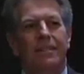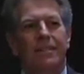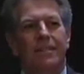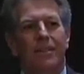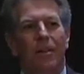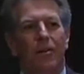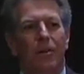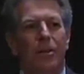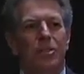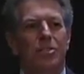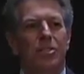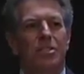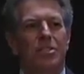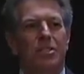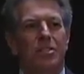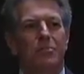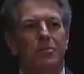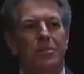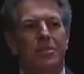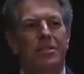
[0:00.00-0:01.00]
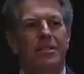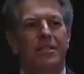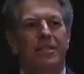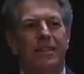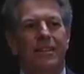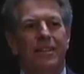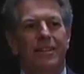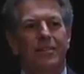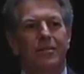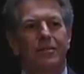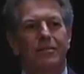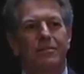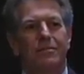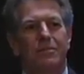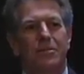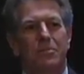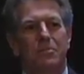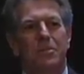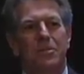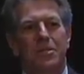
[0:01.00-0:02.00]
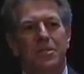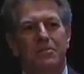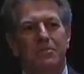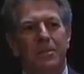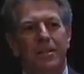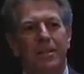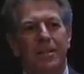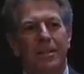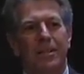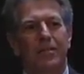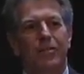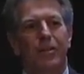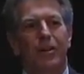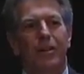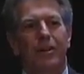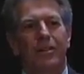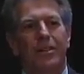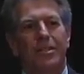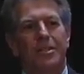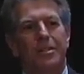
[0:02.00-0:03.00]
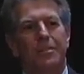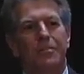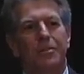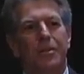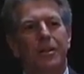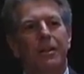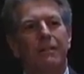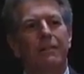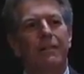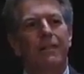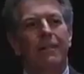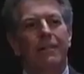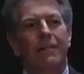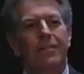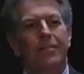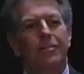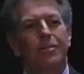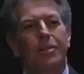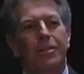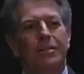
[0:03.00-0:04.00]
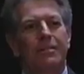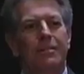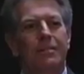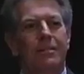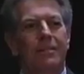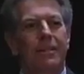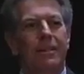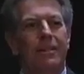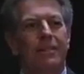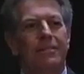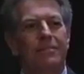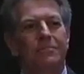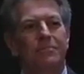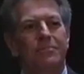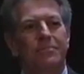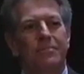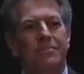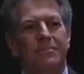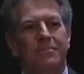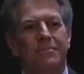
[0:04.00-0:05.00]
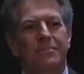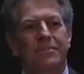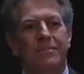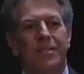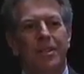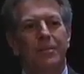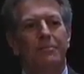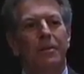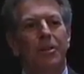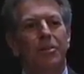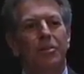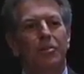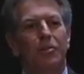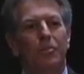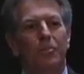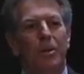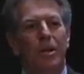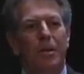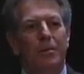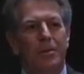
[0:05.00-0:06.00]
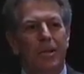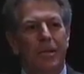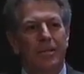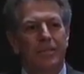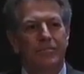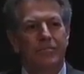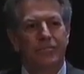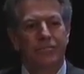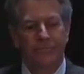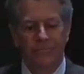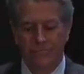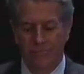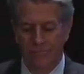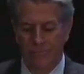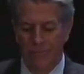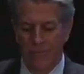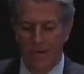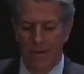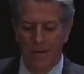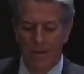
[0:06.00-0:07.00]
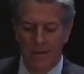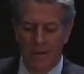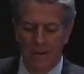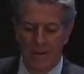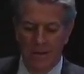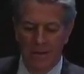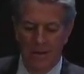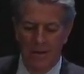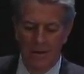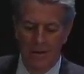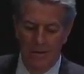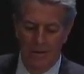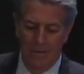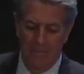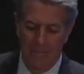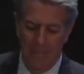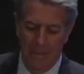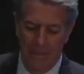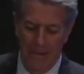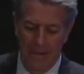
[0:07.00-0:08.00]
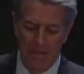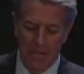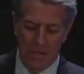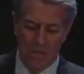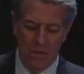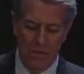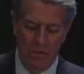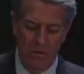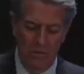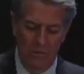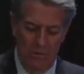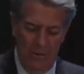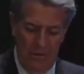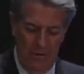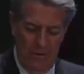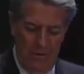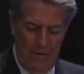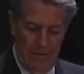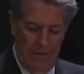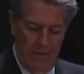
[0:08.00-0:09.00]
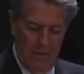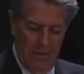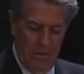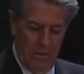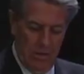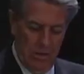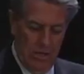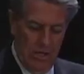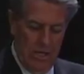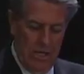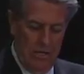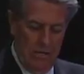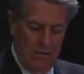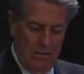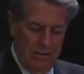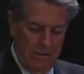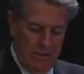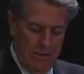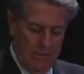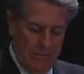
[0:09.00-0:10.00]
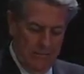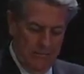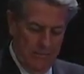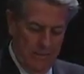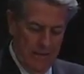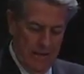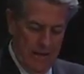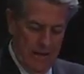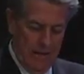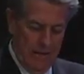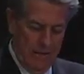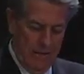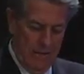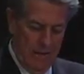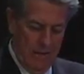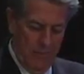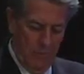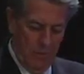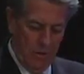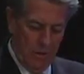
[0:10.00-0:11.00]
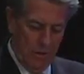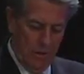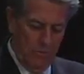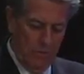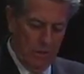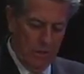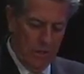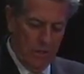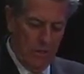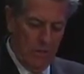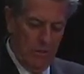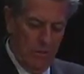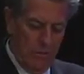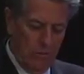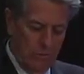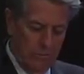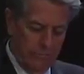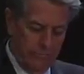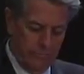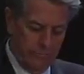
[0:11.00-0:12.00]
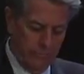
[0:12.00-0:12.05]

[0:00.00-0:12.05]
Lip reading: no agency wants to take the responsibility of hiring somebody who'd killed their 10-month-old baby. And so she, and what she wants to do,